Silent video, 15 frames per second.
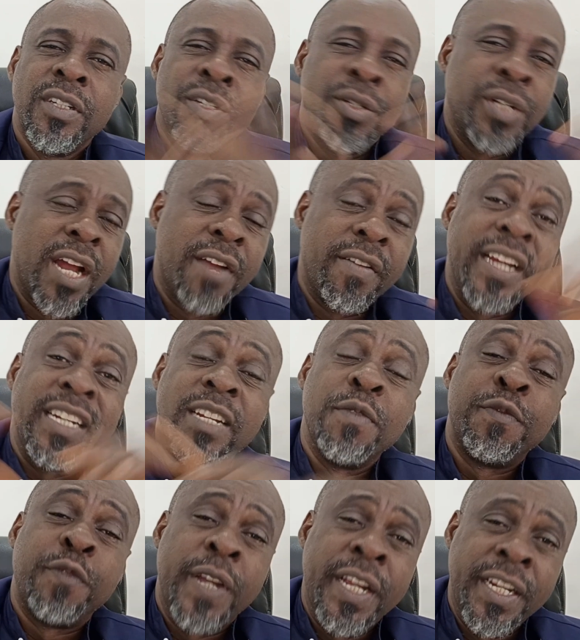You can rent them
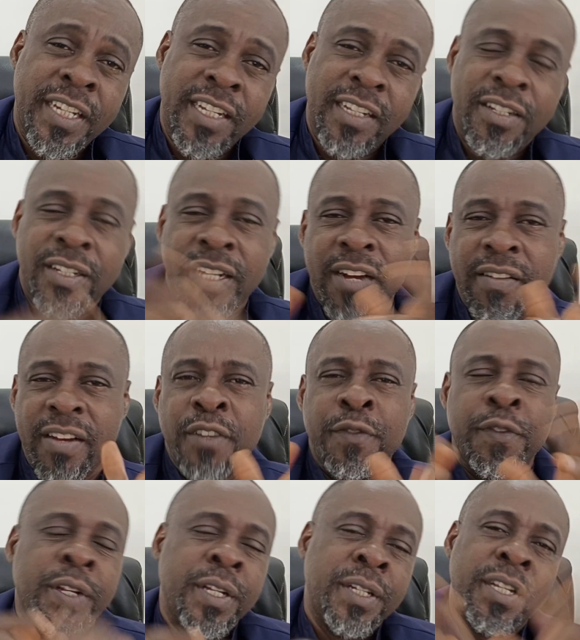for a day. You can rent
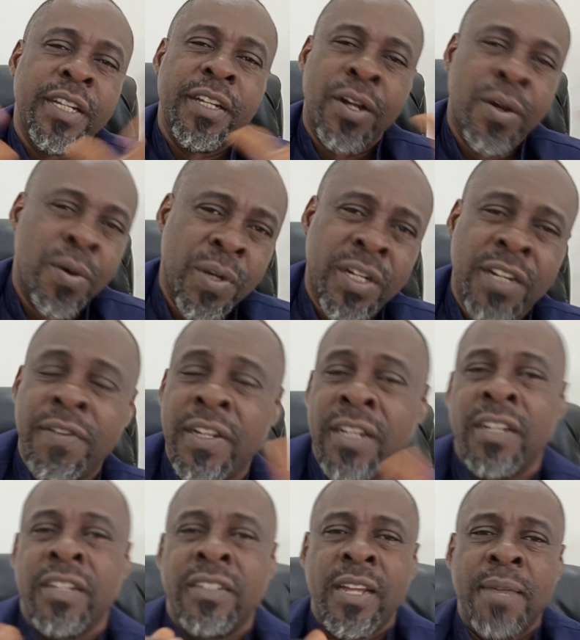for a day or
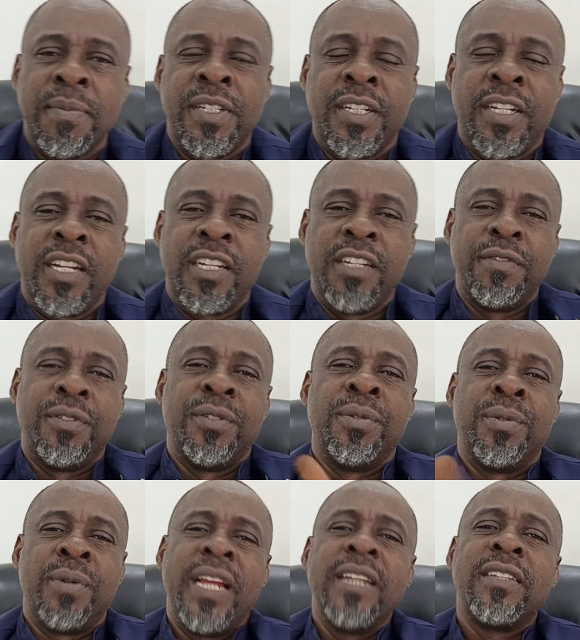whatever times they can give you.
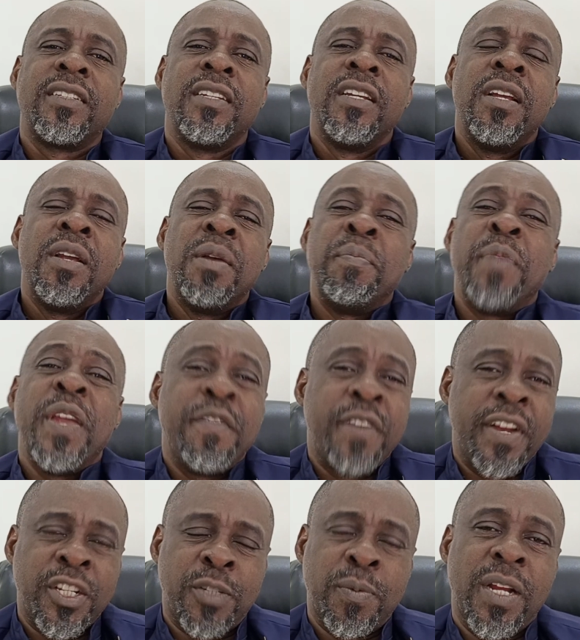You rent, pay
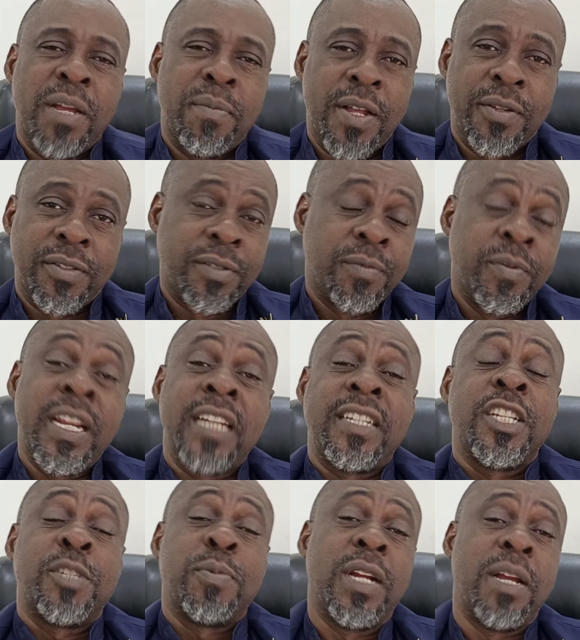very small amounts. When I
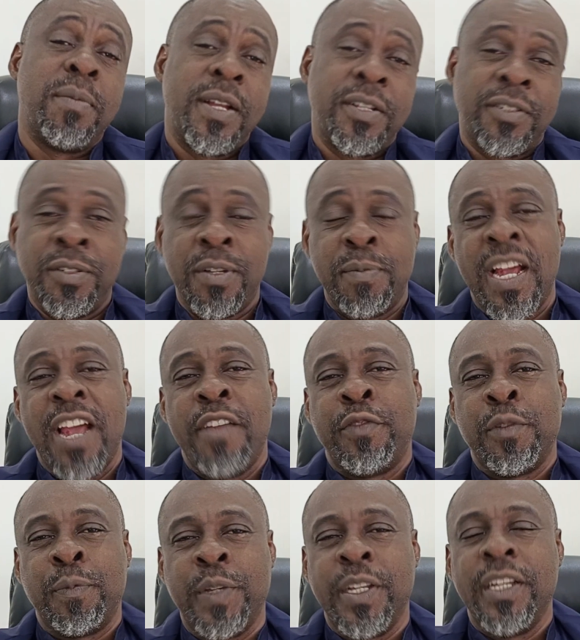say small amounts, you may have
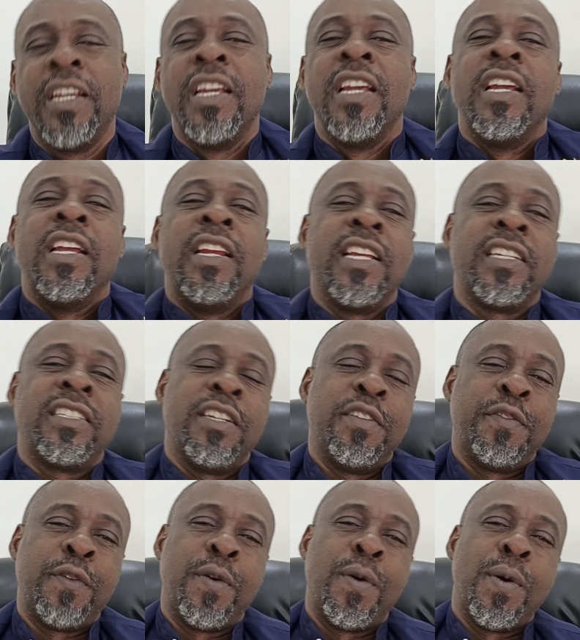to pay, let's say
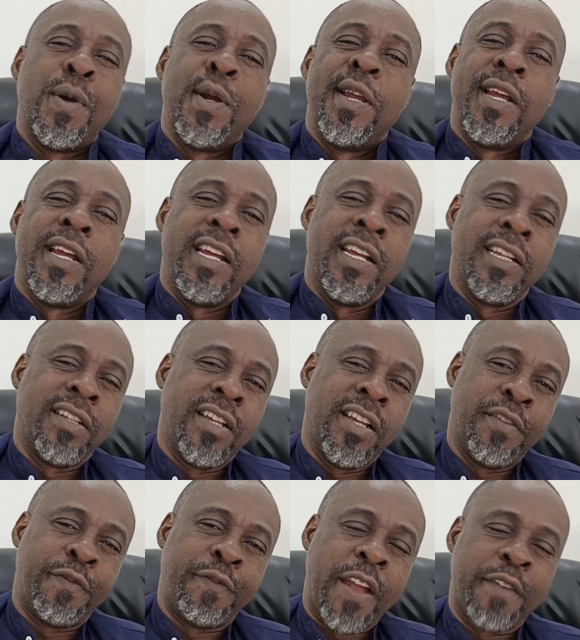for
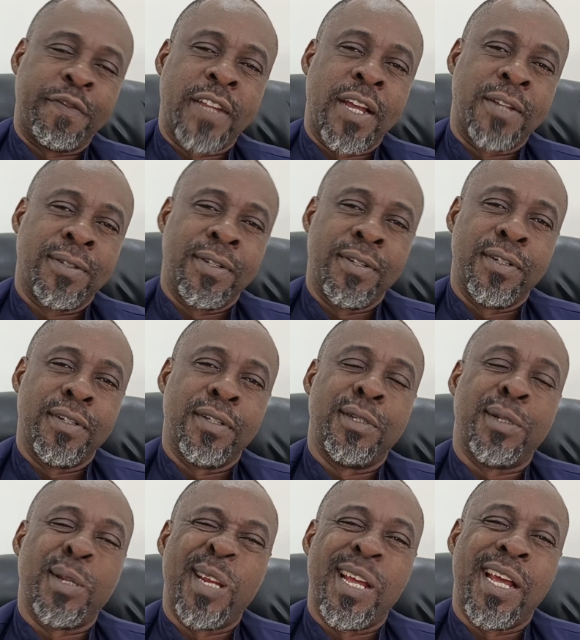a
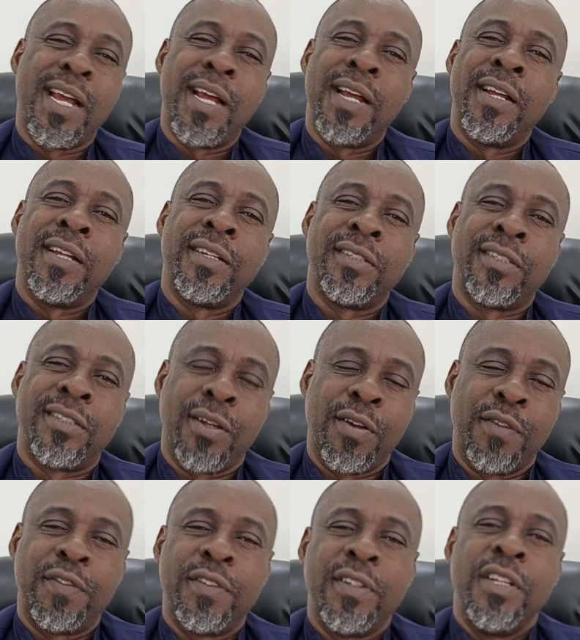$5,000
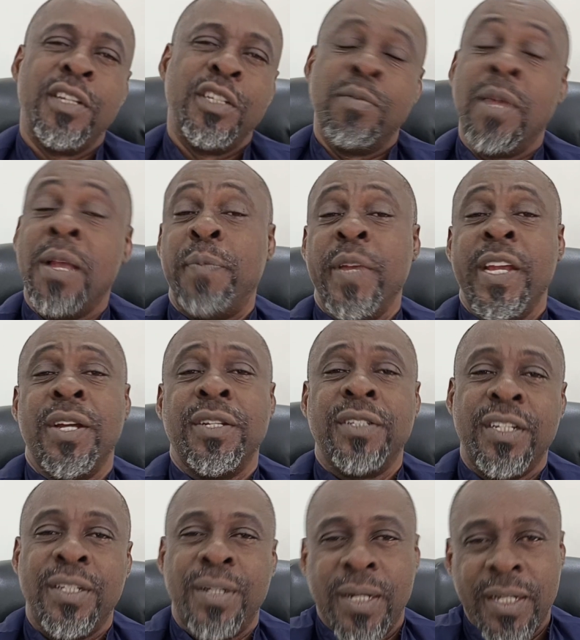stuff, you may pay
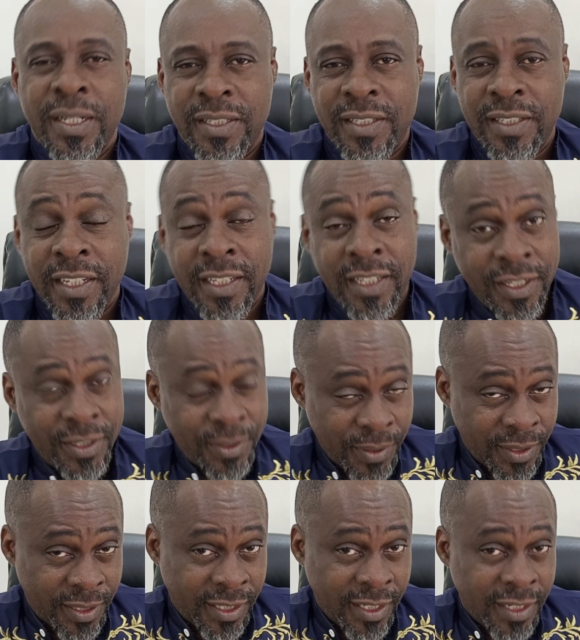$100 a day. So
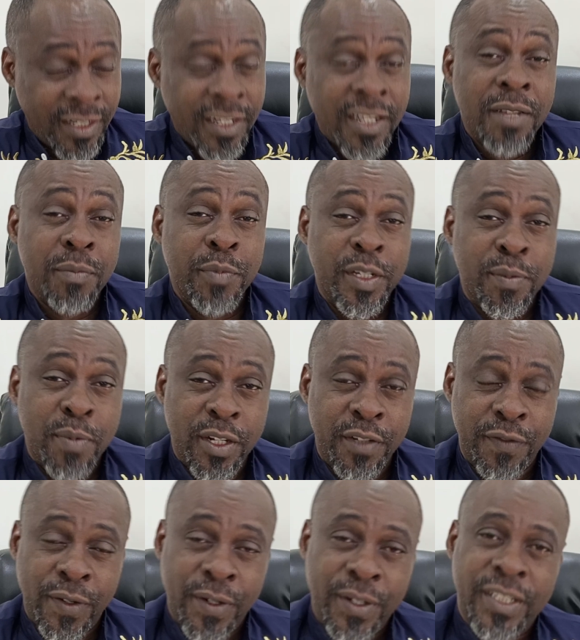it's still big money
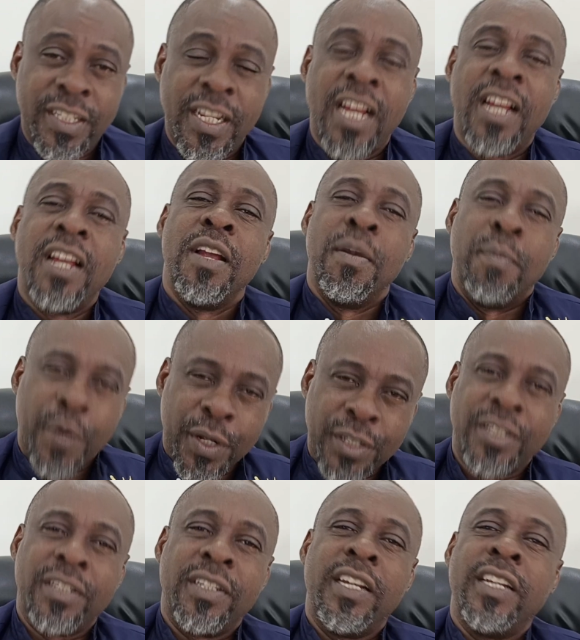for us here. But
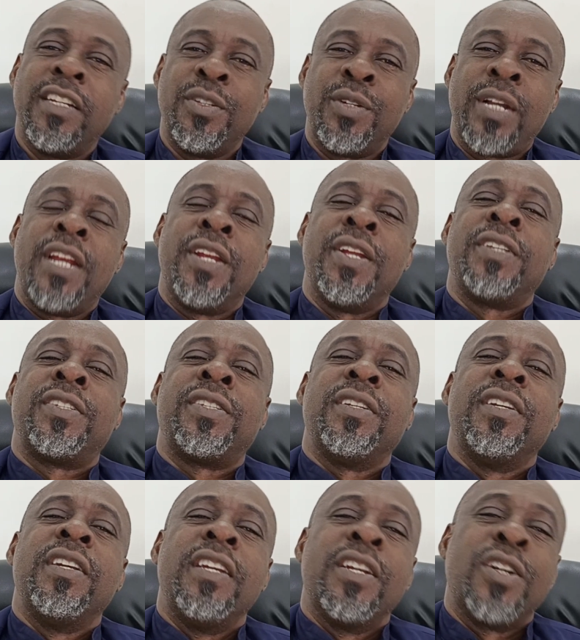you cannot
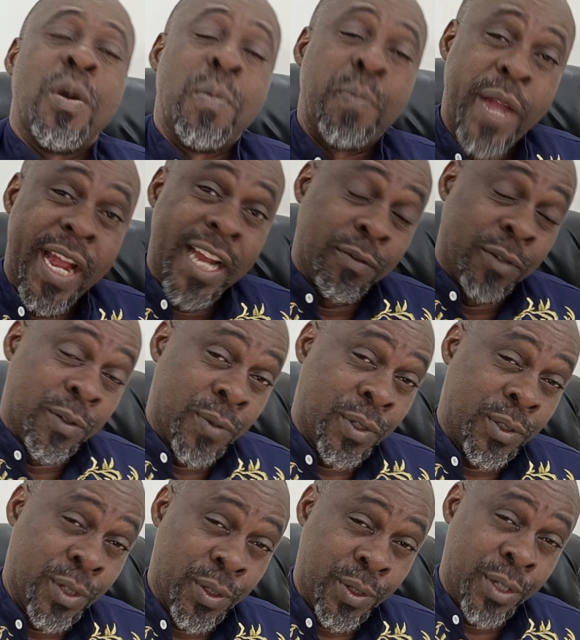compare it with
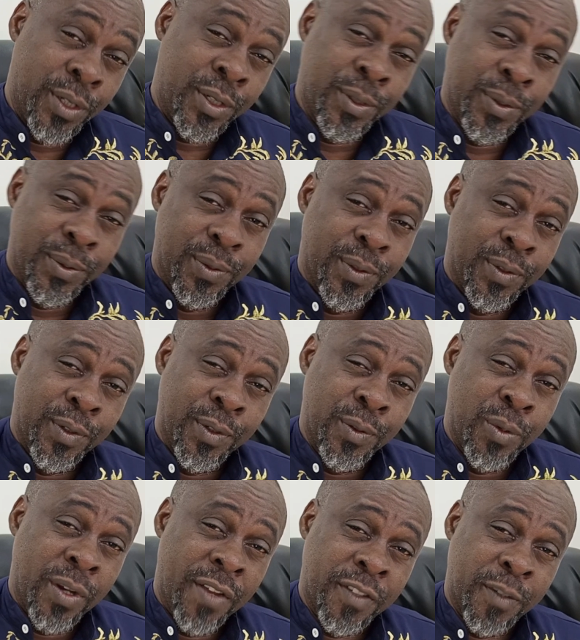what you
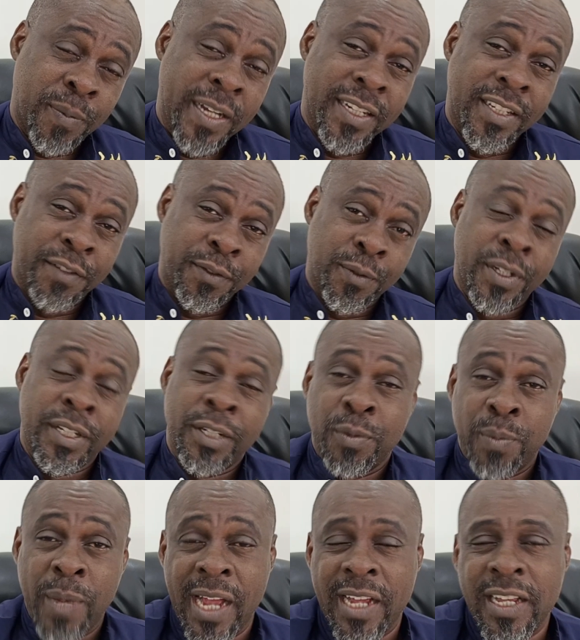would have spent if you wanted to
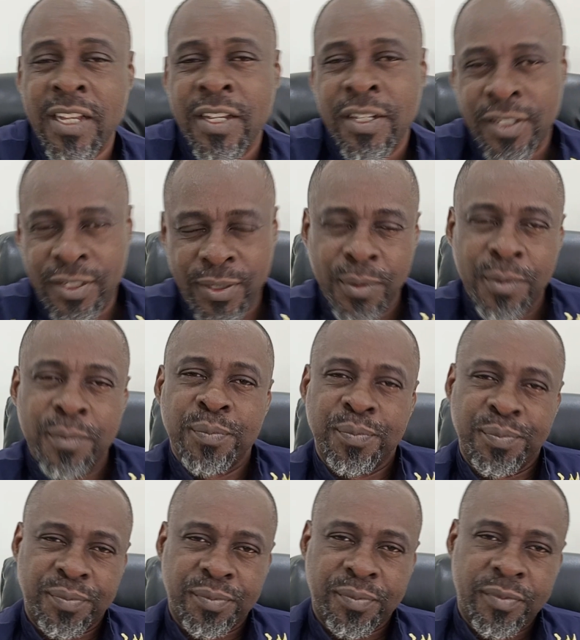buy. So
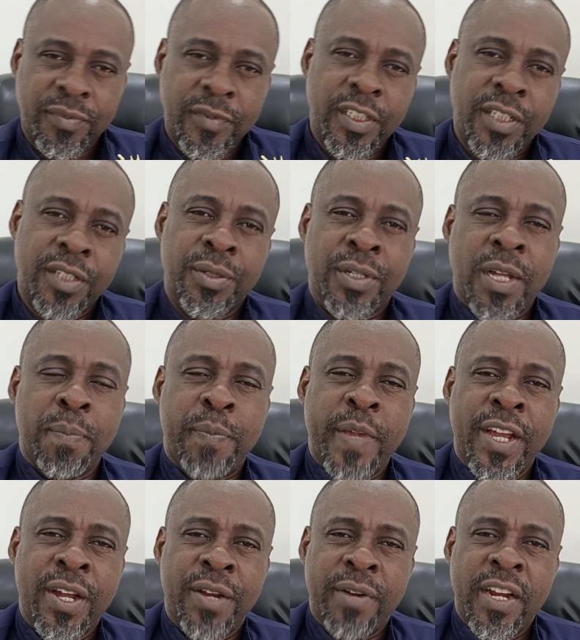you can
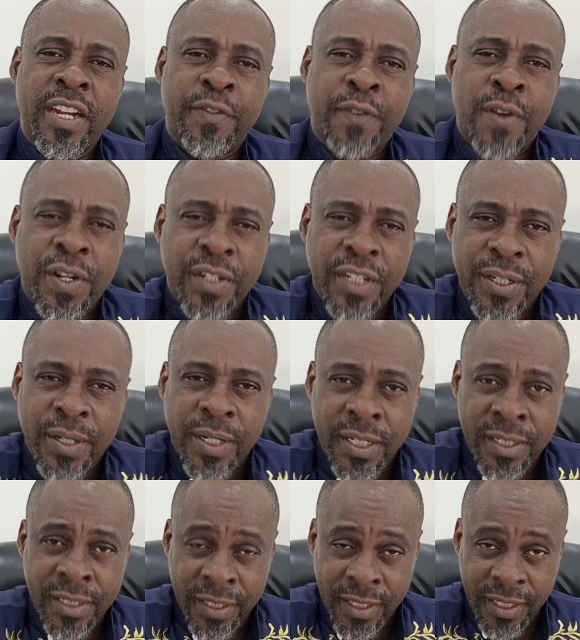pay rent for
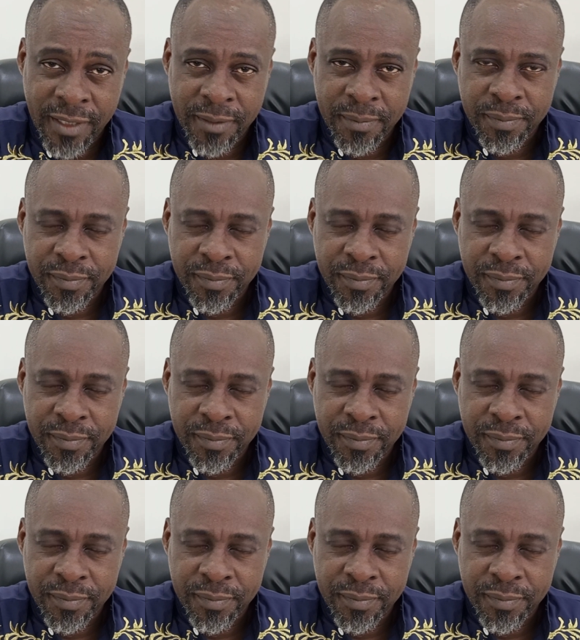$100 a day.